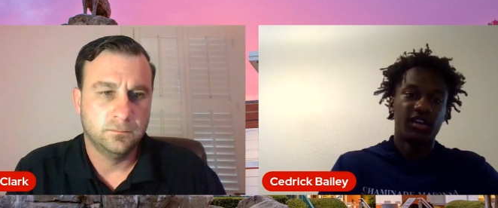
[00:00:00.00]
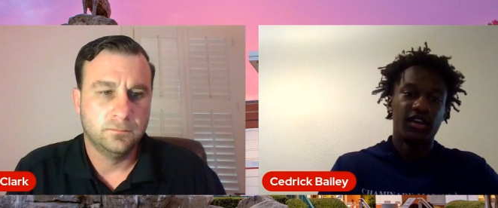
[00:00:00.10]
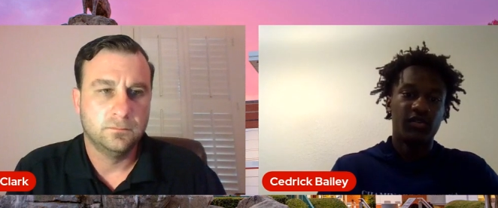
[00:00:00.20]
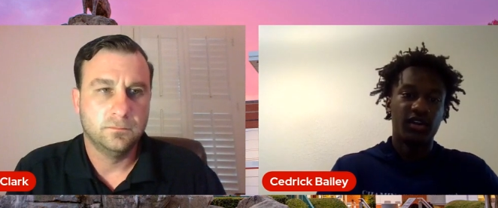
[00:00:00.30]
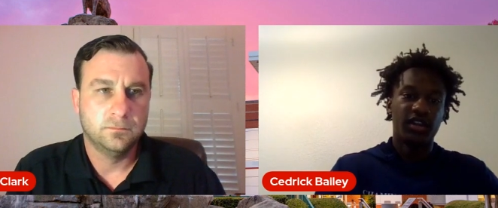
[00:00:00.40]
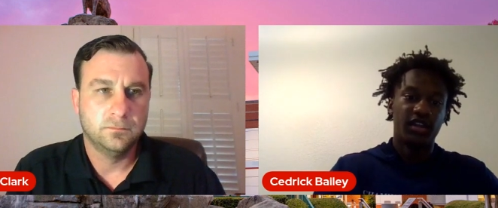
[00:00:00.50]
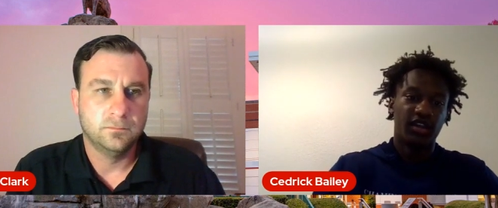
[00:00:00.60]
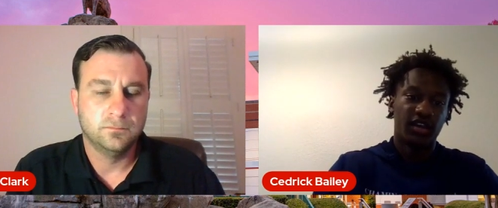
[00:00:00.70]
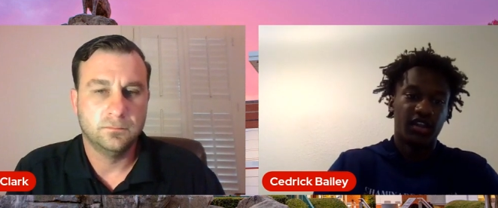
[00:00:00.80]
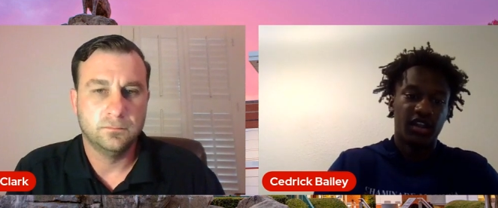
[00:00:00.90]
Speaker 1: He
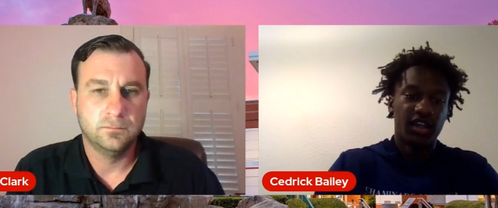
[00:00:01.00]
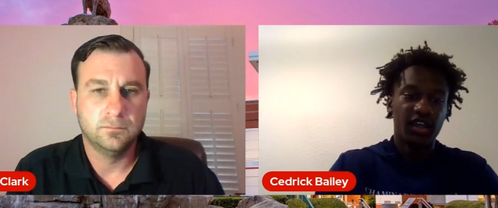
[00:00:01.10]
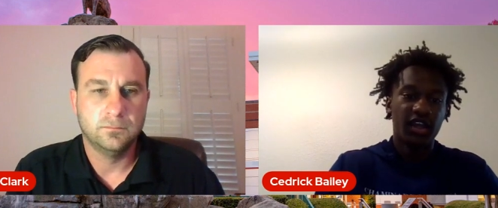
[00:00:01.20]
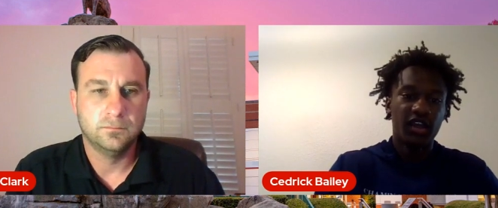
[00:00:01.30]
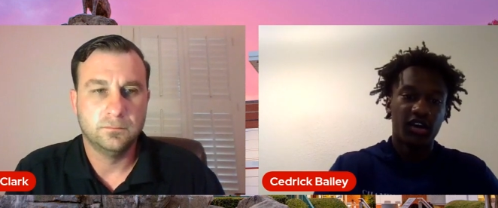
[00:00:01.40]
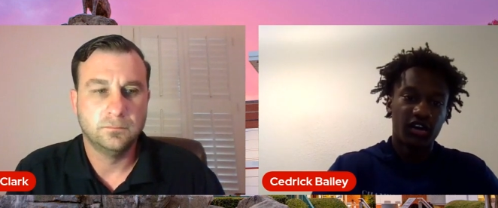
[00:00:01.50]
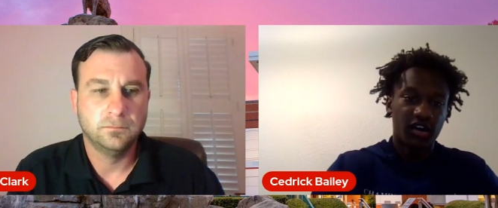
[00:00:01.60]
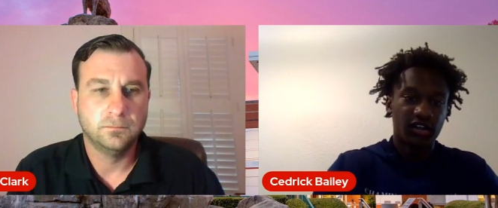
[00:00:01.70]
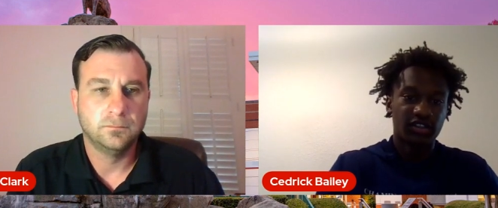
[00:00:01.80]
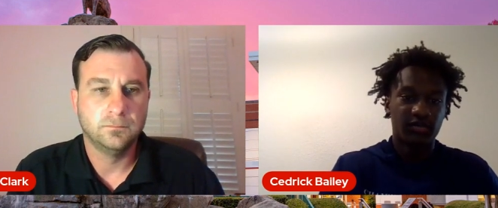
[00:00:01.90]
really he he'll
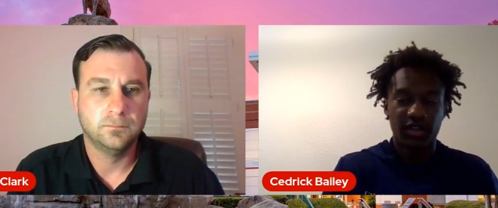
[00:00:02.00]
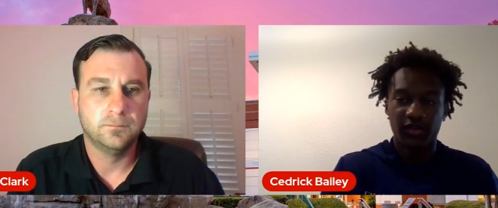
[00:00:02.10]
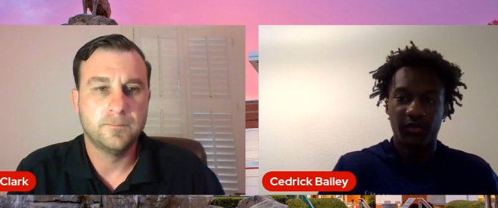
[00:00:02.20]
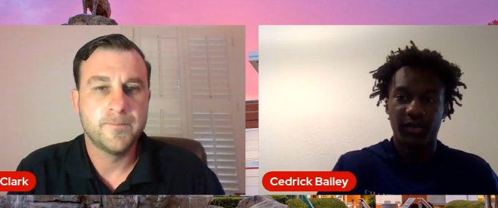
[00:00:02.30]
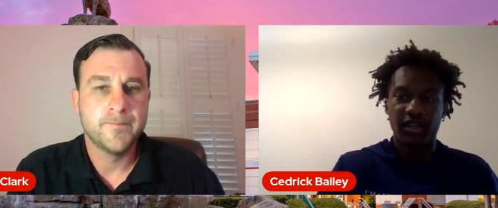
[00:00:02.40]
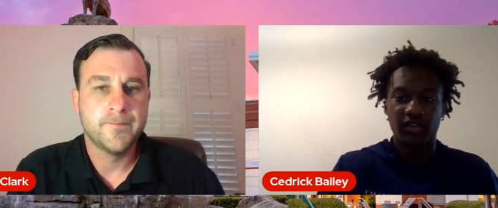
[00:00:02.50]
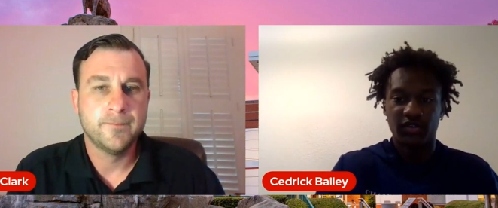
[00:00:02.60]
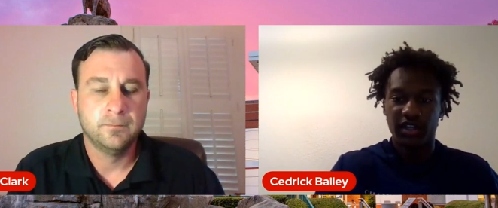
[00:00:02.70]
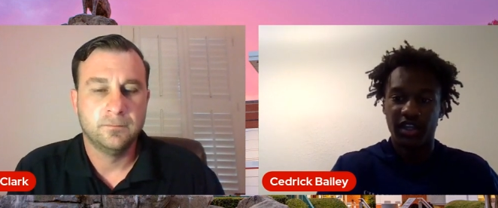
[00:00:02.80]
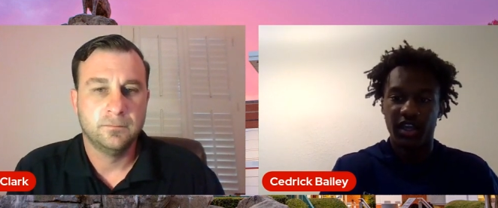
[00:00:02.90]
call something, but he's
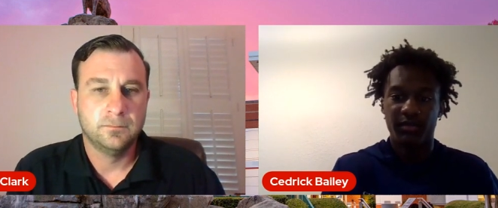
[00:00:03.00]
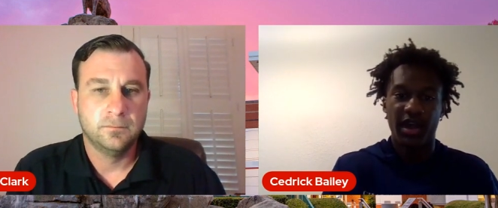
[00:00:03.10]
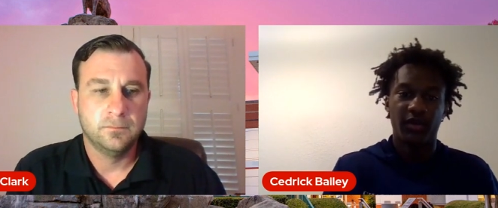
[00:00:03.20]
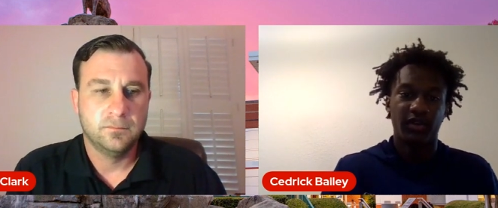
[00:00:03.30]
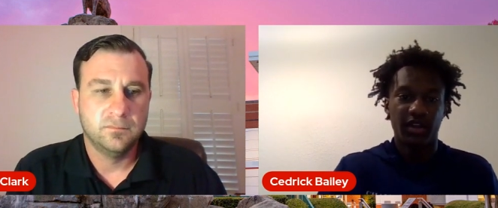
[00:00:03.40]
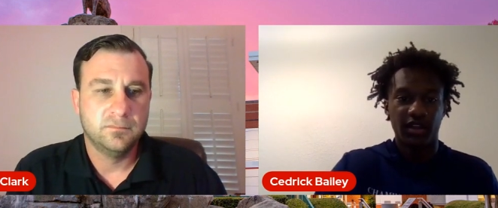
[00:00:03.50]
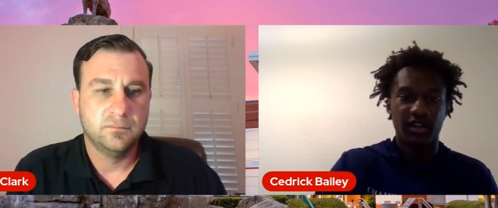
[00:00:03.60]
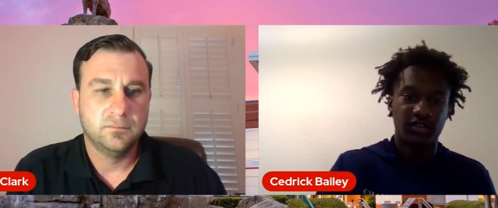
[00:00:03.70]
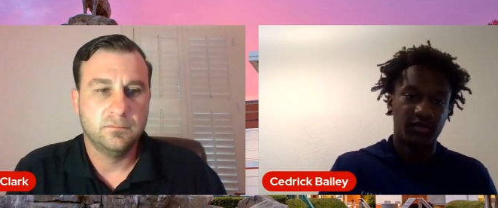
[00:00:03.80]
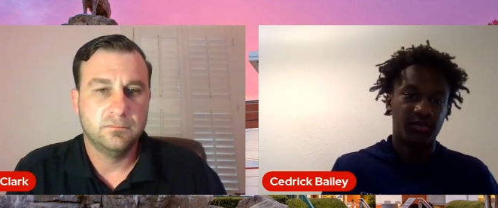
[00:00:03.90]
really laid back with it. He'll
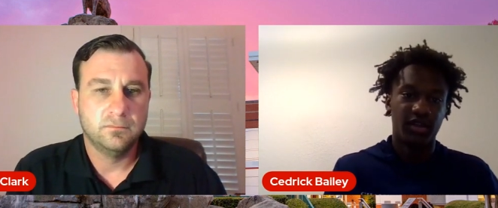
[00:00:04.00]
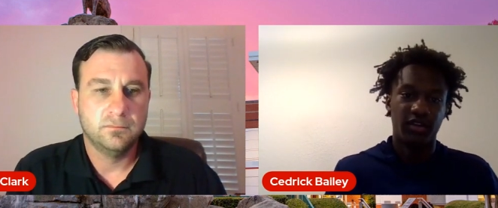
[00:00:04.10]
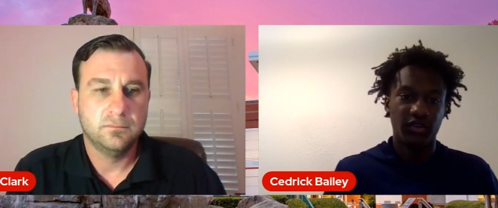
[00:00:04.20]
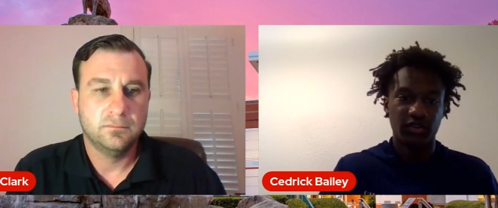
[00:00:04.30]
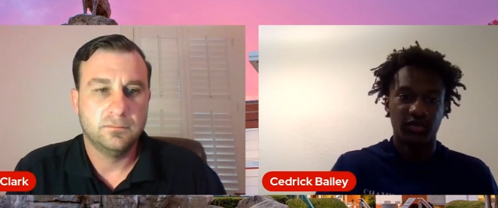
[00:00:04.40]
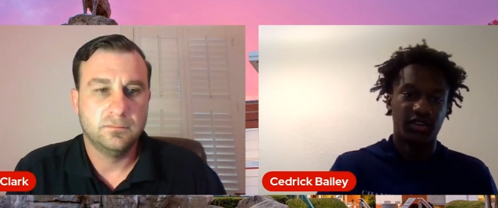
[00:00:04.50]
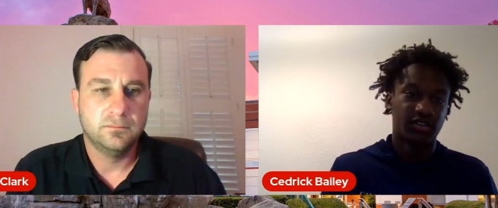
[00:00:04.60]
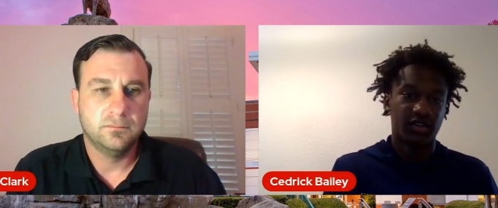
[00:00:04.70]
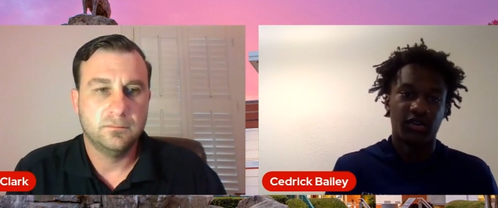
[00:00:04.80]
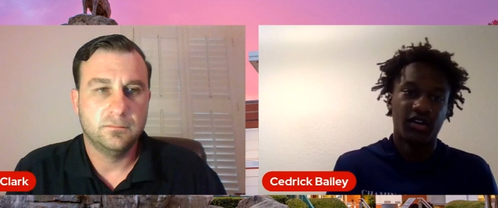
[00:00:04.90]
let you be loose with it.
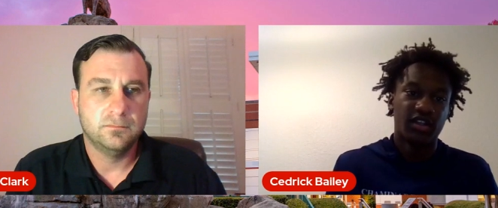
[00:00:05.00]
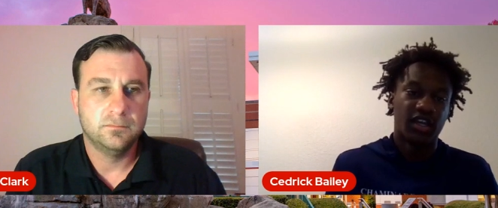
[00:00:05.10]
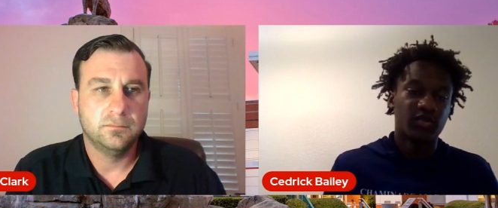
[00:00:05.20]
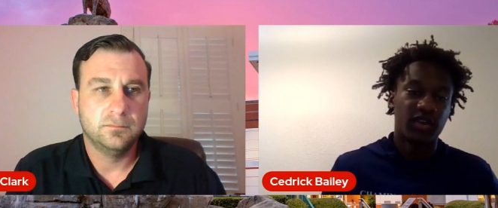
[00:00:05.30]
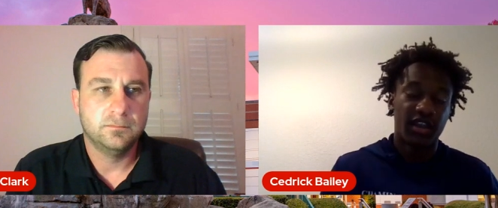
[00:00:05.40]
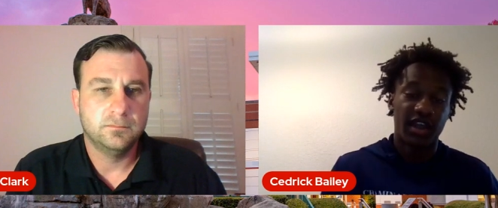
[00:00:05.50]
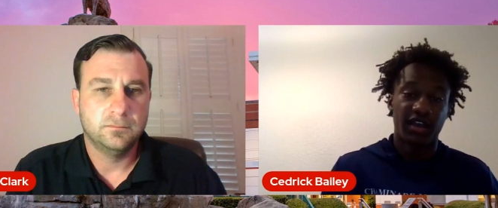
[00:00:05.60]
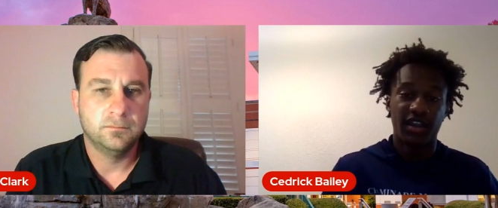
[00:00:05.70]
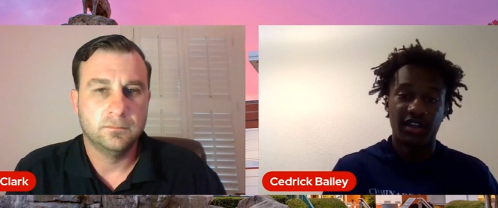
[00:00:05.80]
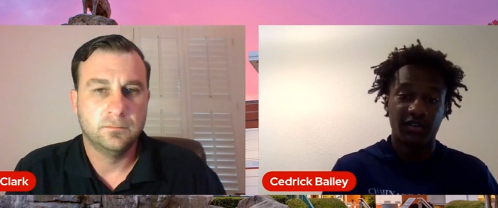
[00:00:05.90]
So that's what I like.
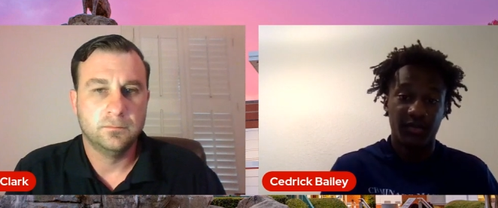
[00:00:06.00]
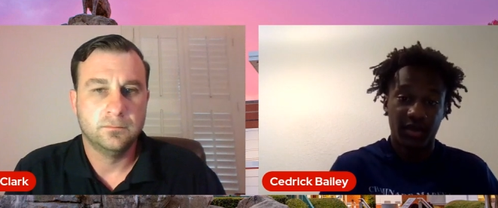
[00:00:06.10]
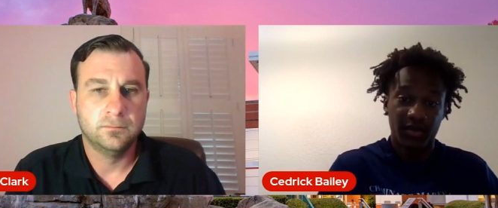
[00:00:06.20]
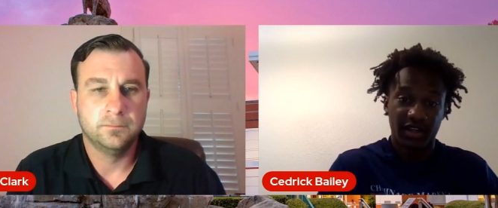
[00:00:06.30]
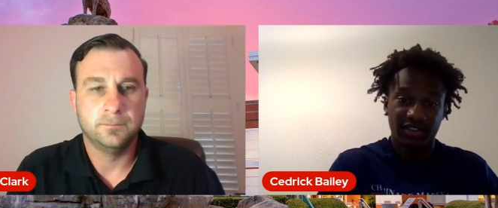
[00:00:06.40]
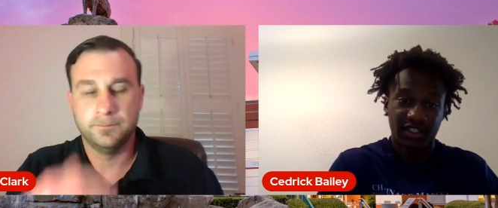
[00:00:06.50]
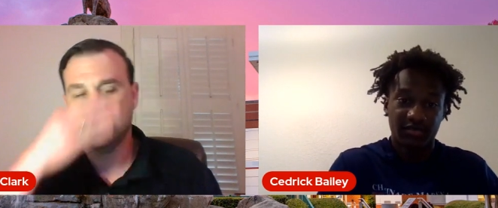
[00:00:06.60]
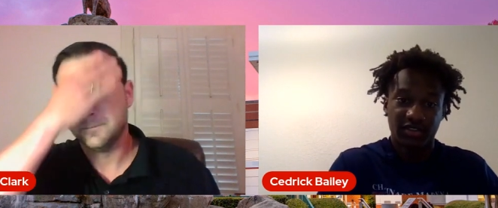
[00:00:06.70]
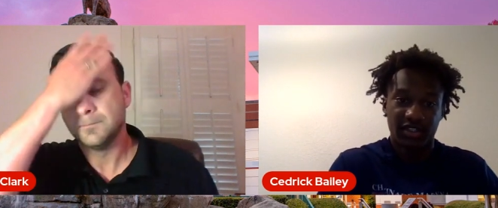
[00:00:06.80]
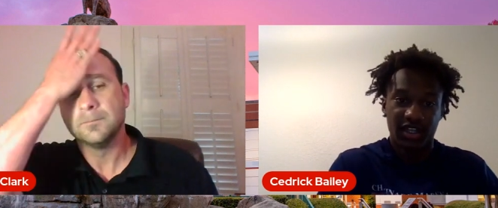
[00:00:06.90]
I like to make my
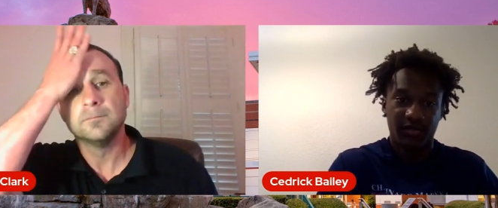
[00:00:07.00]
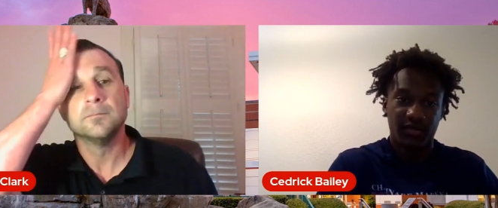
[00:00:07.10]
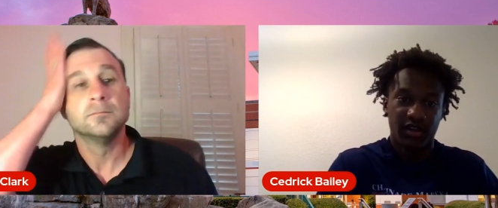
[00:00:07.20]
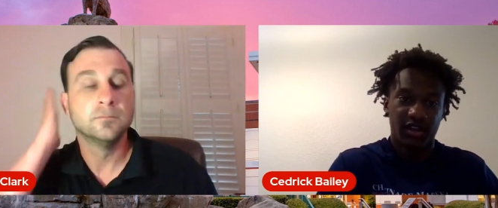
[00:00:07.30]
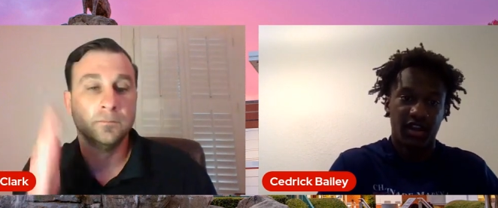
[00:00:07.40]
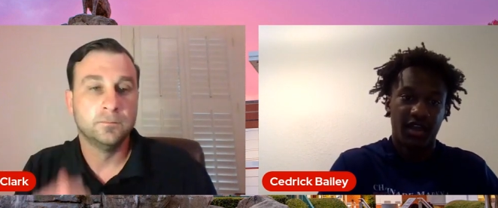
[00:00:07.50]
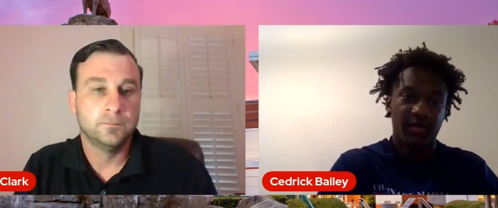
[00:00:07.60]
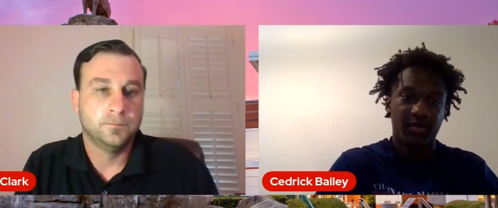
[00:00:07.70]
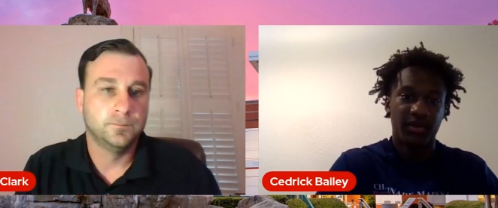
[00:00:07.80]
adjustments and let and let me